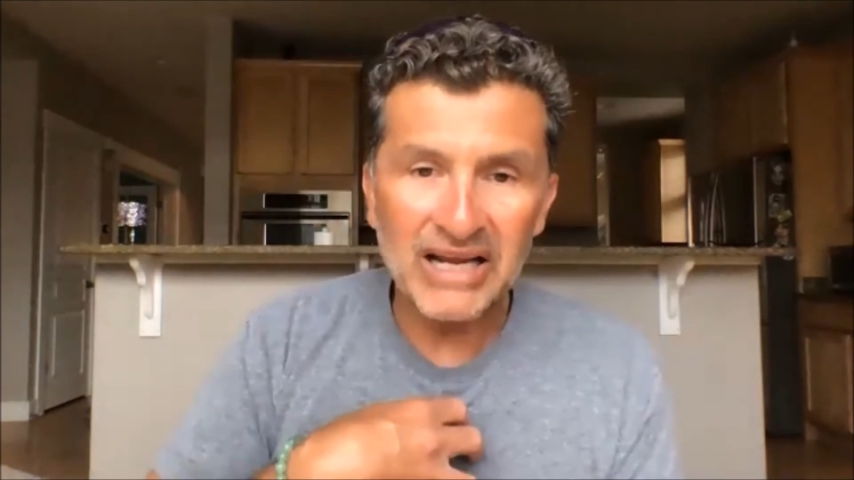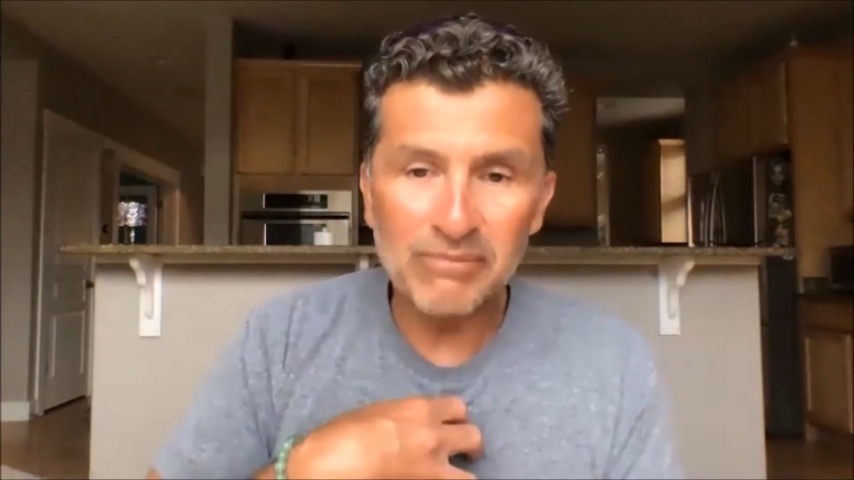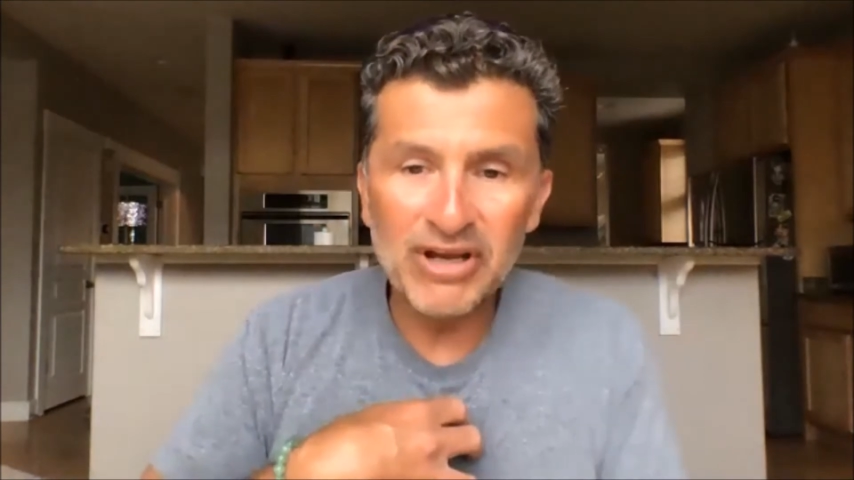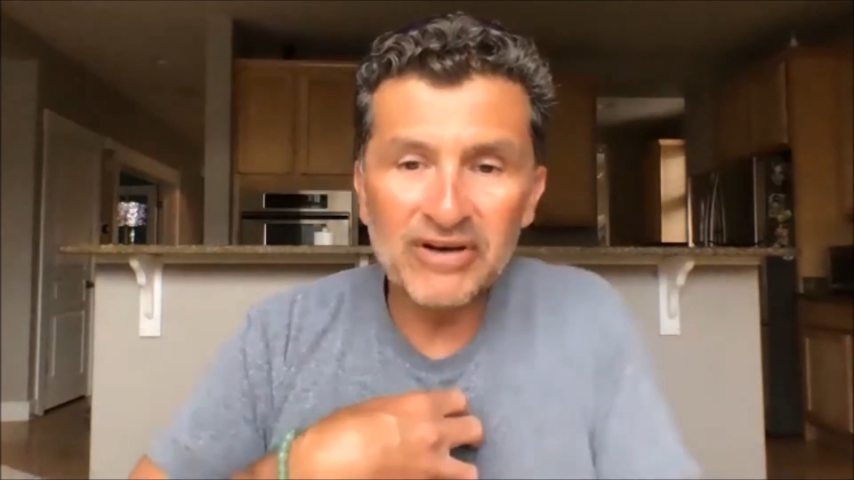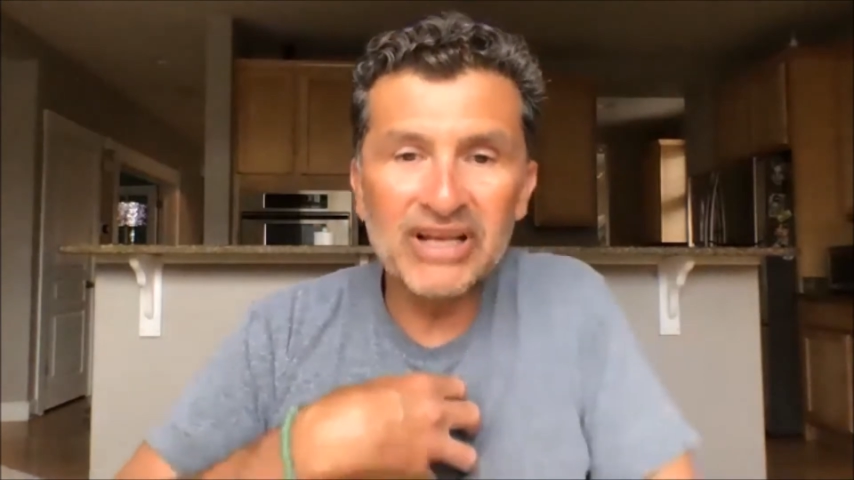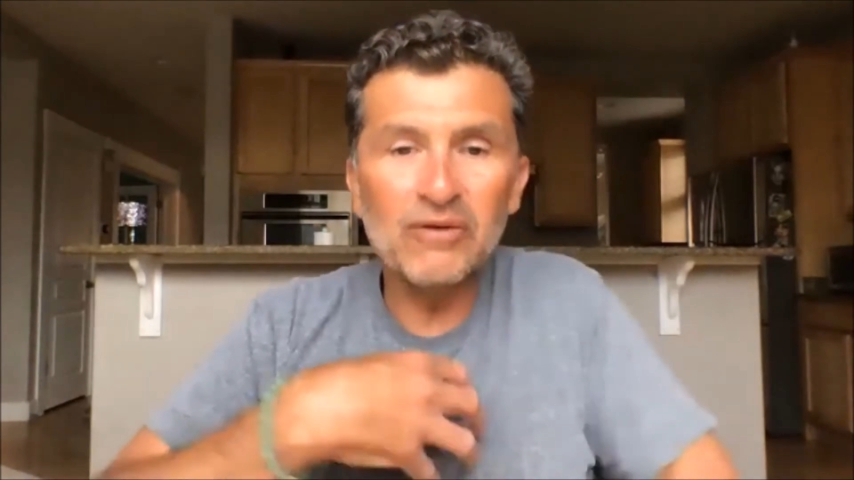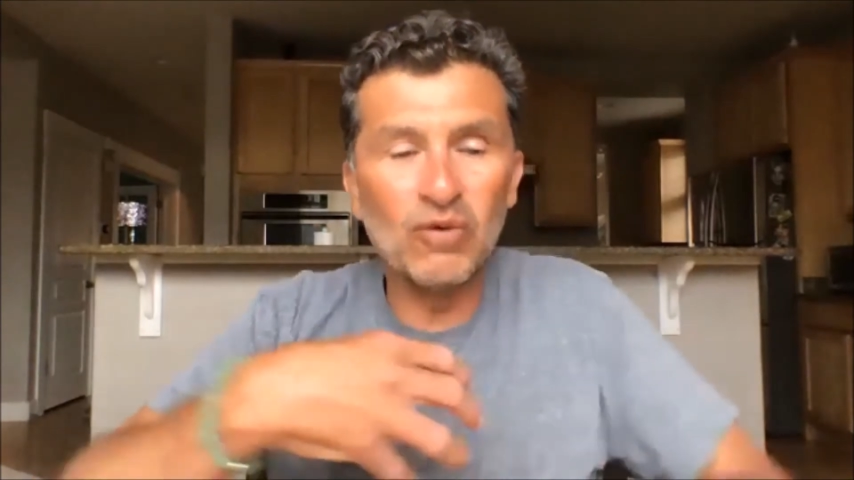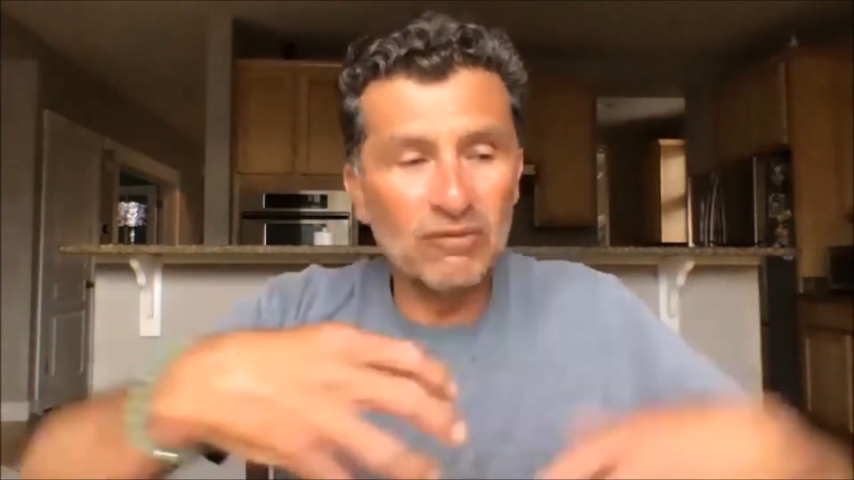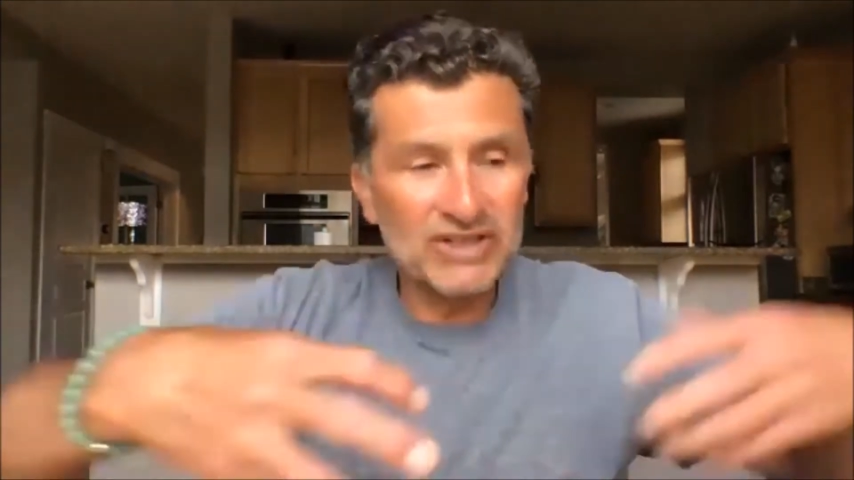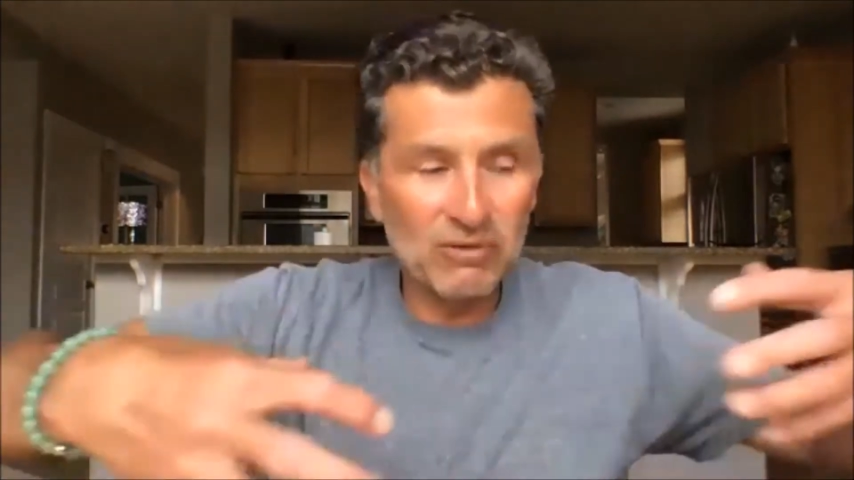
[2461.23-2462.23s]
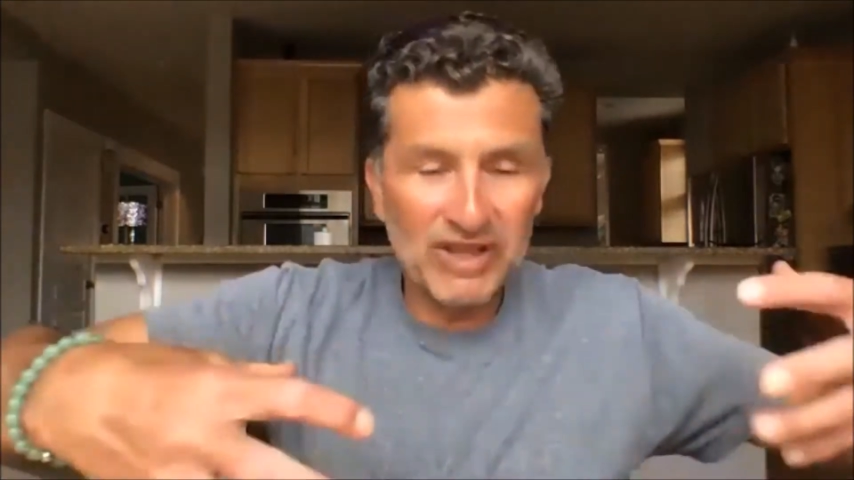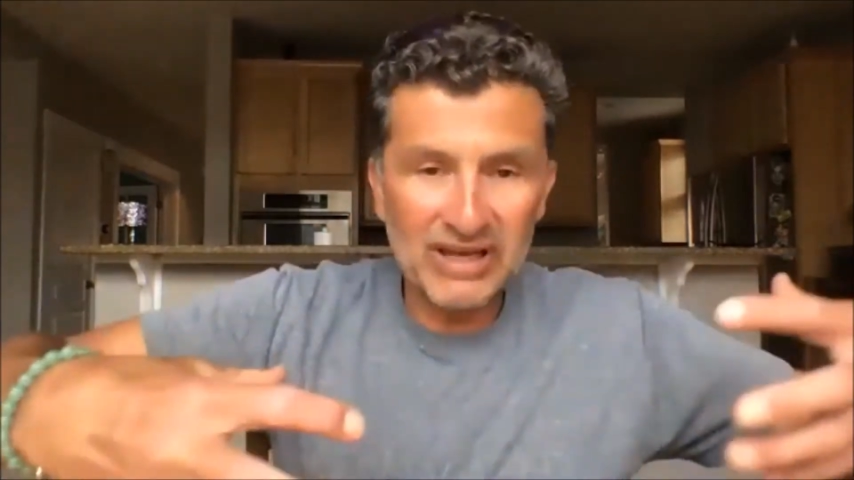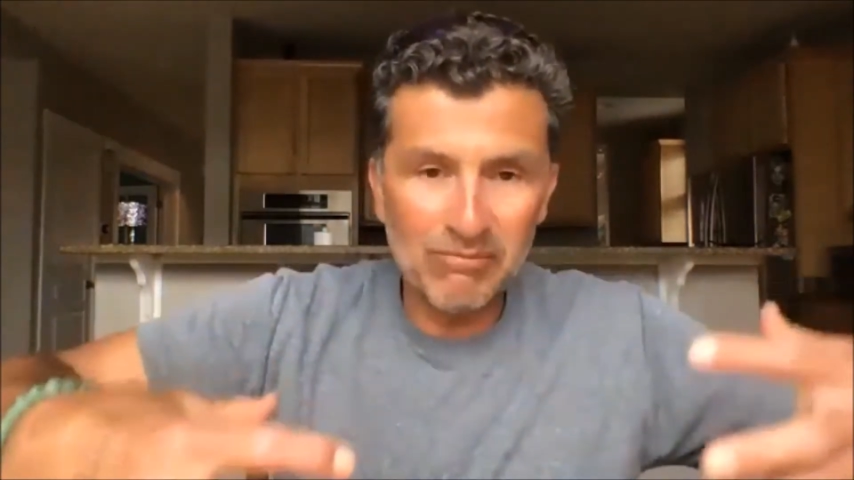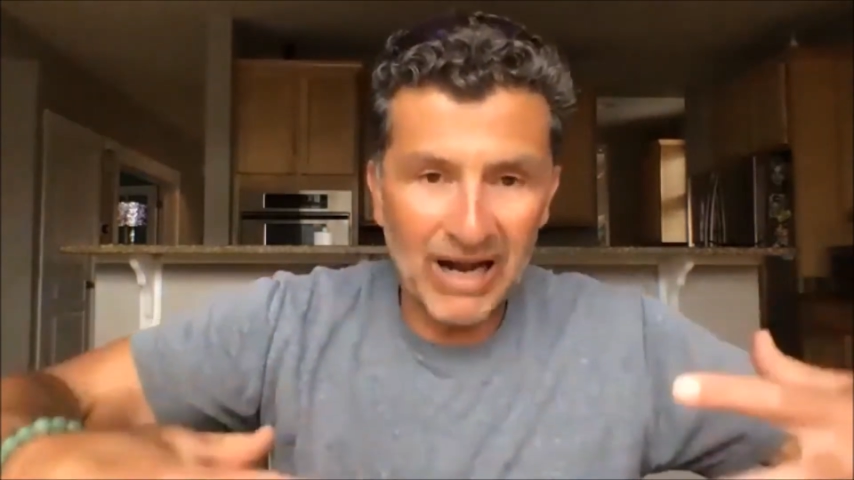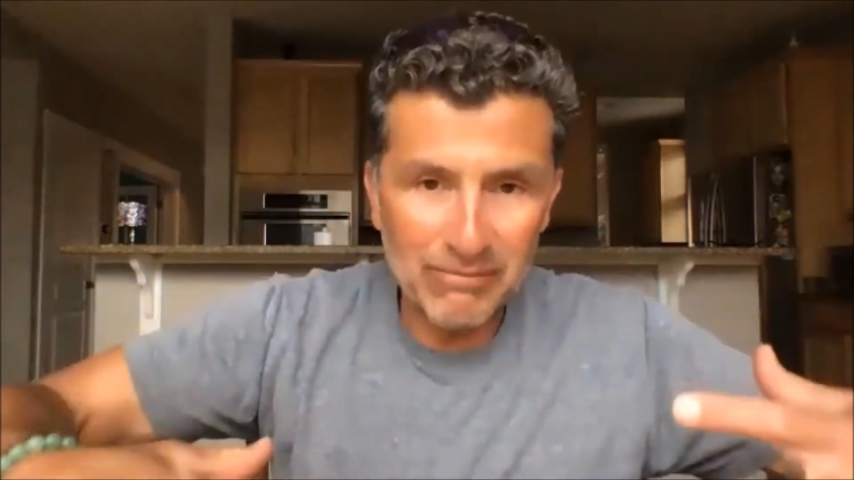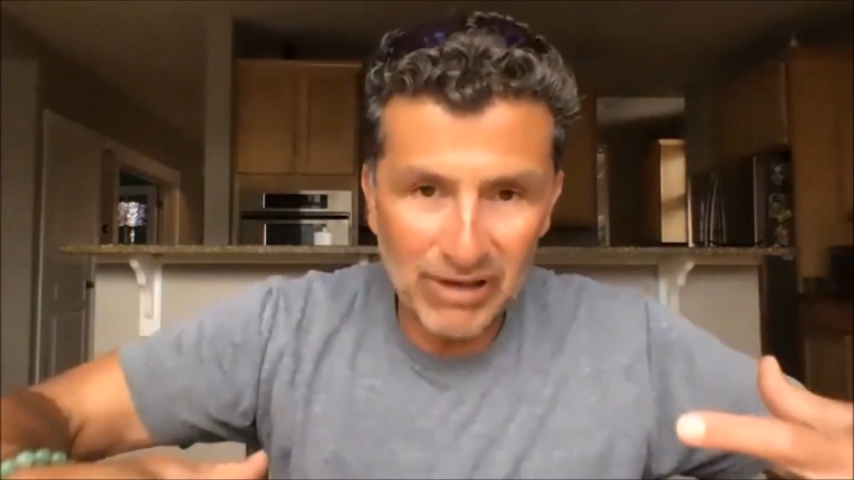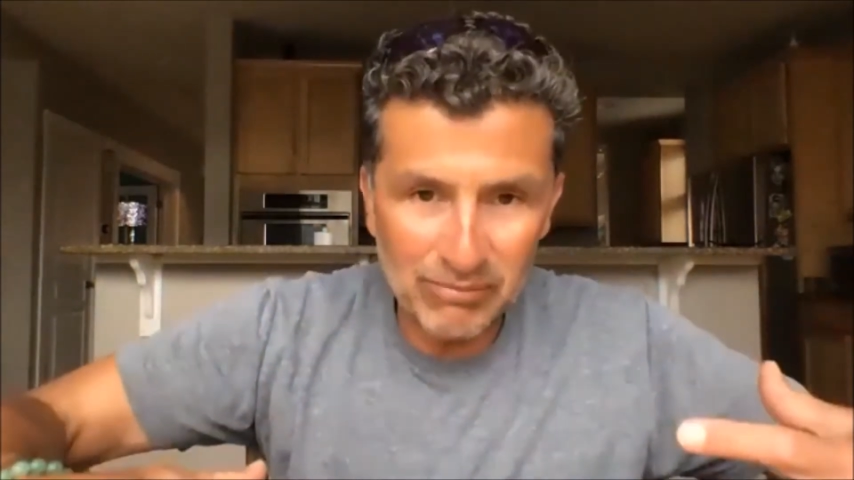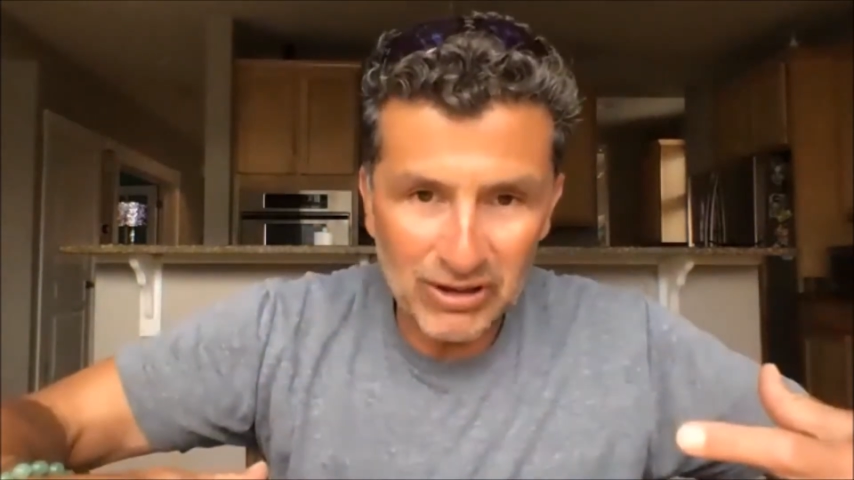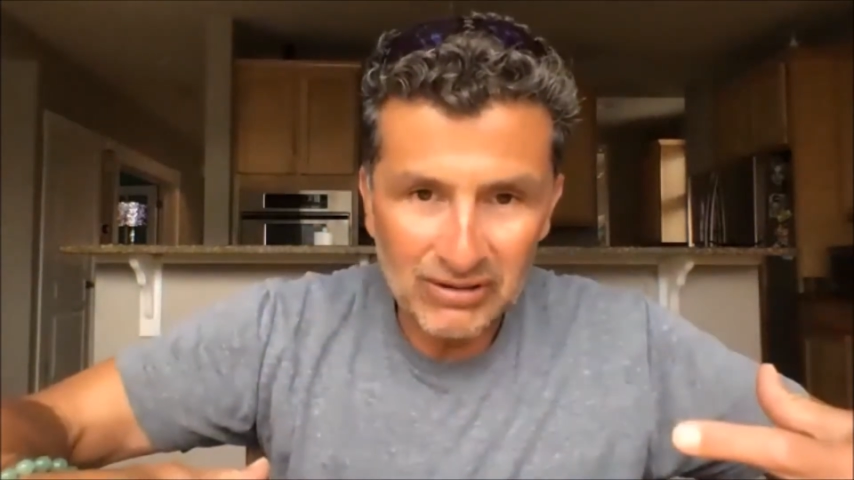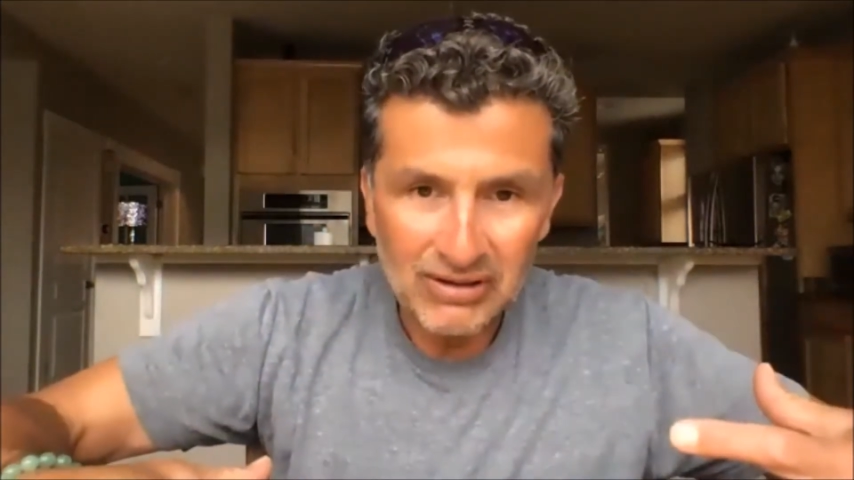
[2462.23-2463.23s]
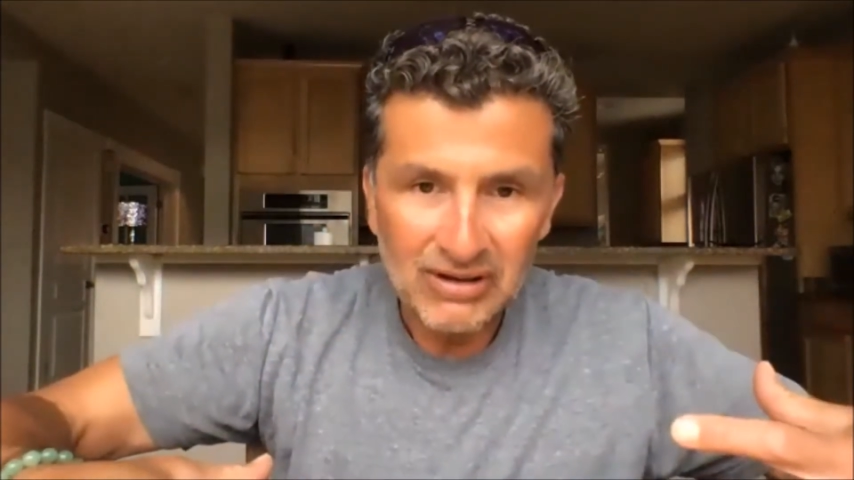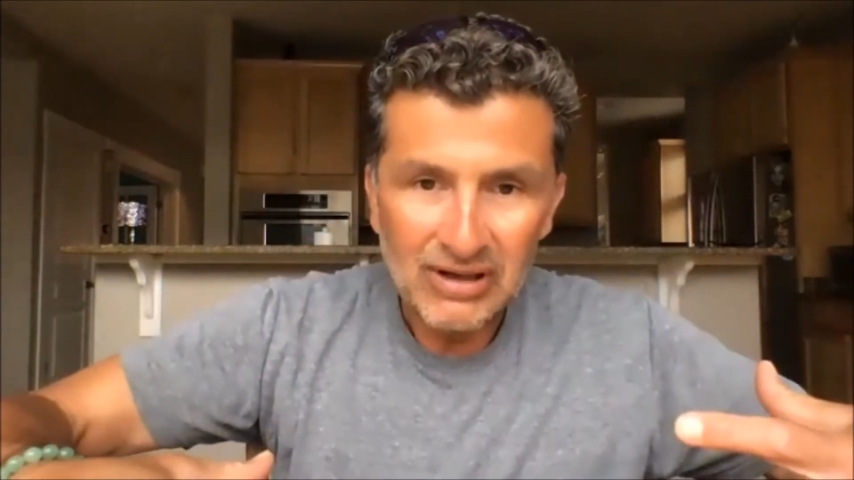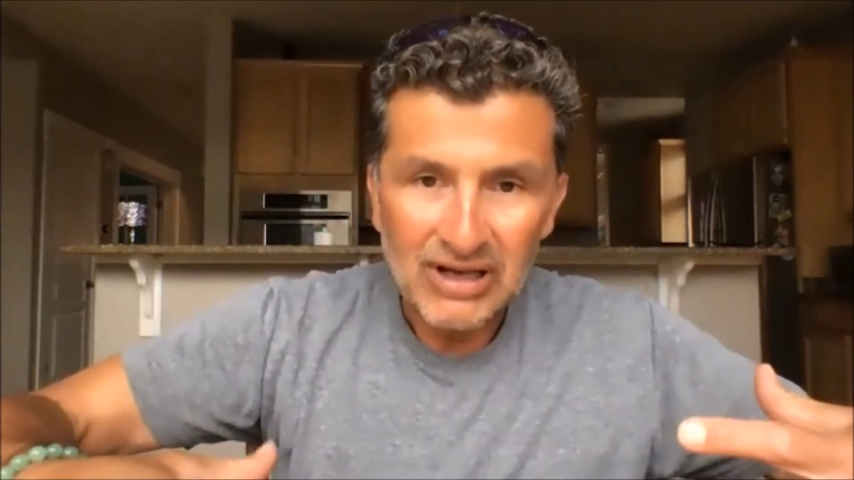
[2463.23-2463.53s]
community, what was within my bubble.